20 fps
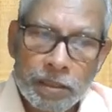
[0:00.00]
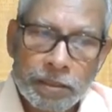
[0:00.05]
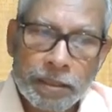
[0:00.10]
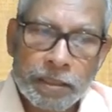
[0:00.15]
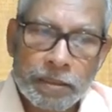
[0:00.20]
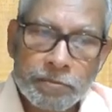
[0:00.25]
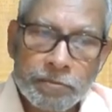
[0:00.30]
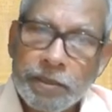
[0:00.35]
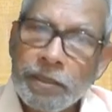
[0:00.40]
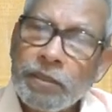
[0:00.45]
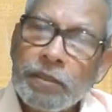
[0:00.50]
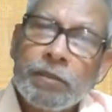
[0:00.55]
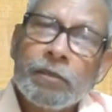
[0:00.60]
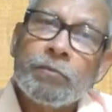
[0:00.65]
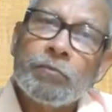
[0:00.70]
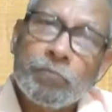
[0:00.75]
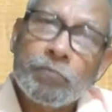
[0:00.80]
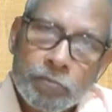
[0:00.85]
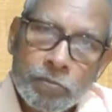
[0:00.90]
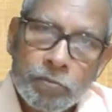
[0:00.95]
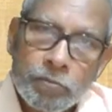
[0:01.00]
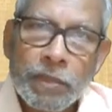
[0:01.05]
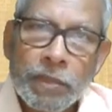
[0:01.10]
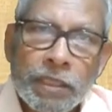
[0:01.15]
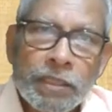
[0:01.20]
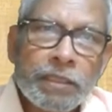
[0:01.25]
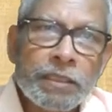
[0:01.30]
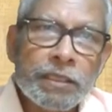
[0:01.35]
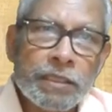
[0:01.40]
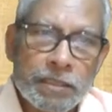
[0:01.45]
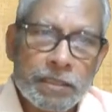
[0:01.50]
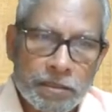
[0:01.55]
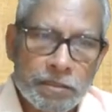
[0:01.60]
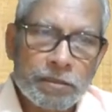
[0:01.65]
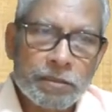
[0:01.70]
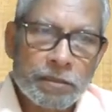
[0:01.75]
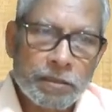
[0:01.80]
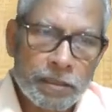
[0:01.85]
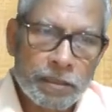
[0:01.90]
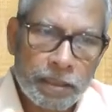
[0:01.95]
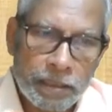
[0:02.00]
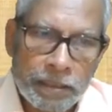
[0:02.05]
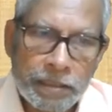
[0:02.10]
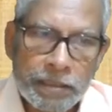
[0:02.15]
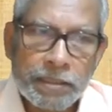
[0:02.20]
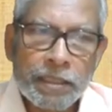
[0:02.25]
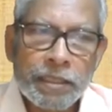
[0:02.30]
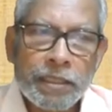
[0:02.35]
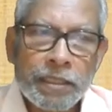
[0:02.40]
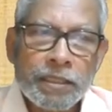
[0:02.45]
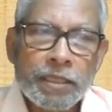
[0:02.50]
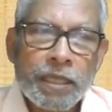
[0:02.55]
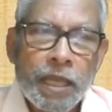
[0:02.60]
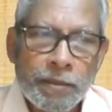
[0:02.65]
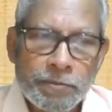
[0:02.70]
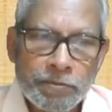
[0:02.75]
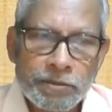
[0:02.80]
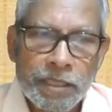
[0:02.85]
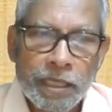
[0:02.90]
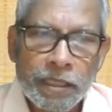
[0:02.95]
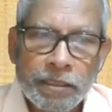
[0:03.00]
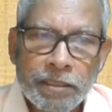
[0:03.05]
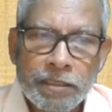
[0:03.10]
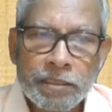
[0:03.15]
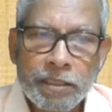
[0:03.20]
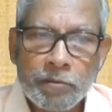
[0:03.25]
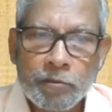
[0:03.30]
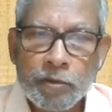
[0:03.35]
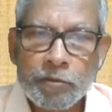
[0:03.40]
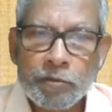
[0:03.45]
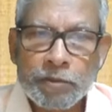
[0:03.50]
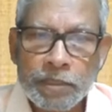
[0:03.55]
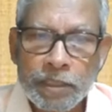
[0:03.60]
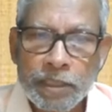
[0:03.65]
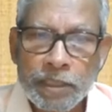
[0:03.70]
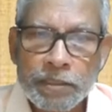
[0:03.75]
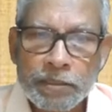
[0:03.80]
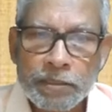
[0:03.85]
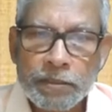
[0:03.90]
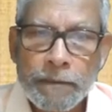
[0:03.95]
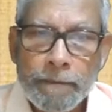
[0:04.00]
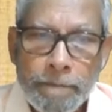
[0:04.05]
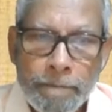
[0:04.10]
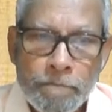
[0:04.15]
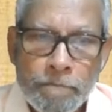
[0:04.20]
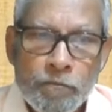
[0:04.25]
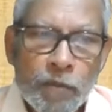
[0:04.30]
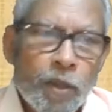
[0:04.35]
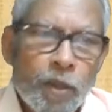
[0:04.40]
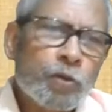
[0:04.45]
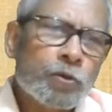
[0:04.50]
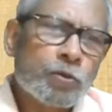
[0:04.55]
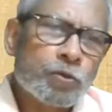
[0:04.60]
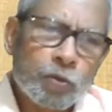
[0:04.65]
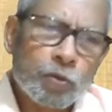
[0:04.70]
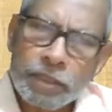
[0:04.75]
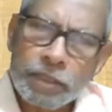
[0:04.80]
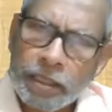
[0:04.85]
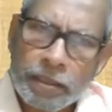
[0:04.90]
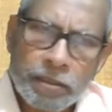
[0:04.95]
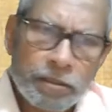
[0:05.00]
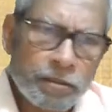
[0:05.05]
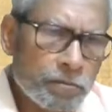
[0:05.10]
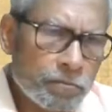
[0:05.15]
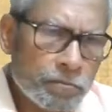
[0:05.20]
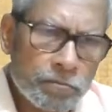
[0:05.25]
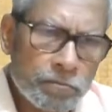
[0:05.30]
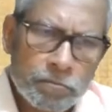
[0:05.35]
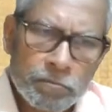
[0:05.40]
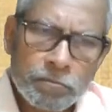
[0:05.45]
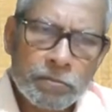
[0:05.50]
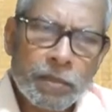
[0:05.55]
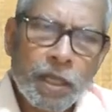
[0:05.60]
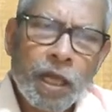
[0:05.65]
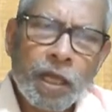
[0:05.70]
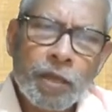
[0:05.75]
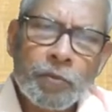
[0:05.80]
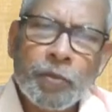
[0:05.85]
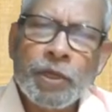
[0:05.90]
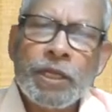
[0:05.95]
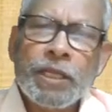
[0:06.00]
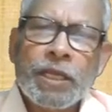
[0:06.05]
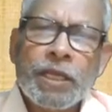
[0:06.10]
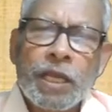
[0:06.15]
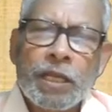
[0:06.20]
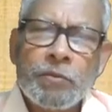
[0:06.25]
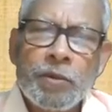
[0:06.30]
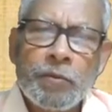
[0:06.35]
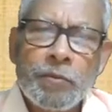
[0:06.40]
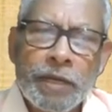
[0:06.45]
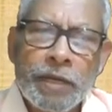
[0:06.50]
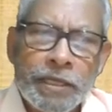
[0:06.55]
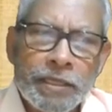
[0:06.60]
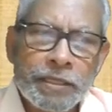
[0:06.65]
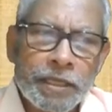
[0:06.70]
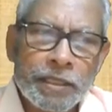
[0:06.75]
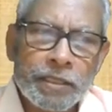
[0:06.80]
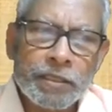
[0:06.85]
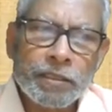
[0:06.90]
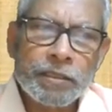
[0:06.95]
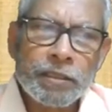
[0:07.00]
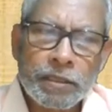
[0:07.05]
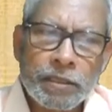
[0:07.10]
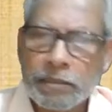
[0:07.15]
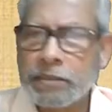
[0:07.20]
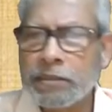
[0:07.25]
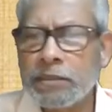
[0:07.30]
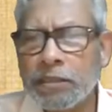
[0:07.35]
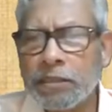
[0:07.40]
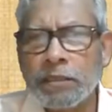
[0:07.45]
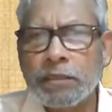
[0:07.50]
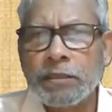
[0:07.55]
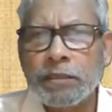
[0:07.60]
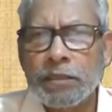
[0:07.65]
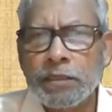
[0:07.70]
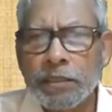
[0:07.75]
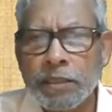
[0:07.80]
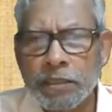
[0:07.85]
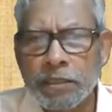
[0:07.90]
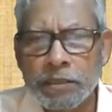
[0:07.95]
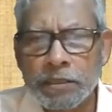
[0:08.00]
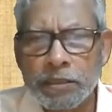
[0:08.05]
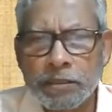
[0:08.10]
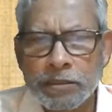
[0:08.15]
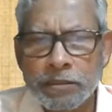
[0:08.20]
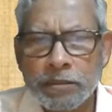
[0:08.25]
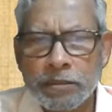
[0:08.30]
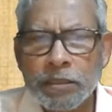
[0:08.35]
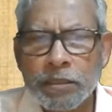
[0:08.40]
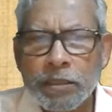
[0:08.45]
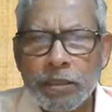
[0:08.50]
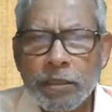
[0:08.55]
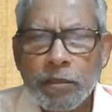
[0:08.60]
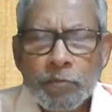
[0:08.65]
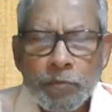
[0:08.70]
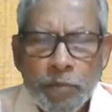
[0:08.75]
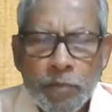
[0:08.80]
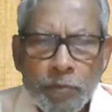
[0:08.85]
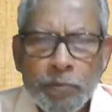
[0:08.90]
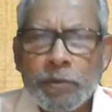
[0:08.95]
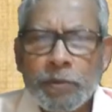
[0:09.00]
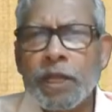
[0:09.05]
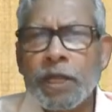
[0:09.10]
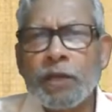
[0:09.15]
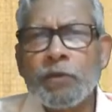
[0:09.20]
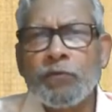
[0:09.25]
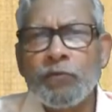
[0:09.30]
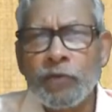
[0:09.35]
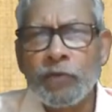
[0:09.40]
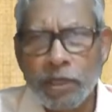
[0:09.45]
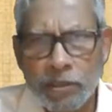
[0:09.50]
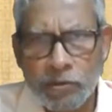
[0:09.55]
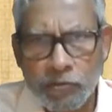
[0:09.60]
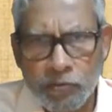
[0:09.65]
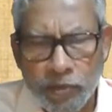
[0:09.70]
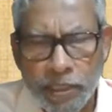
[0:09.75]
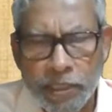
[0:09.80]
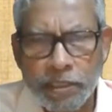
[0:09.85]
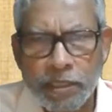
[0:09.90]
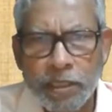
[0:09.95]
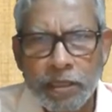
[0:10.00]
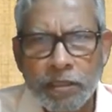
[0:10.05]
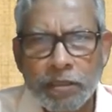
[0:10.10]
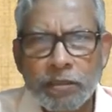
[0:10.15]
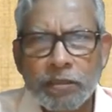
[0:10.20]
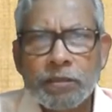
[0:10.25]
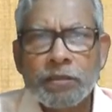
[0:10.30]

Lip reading: it has been increased. Initially, they have started some of the things so that harmony can be maintained, industrial relations, people can work together,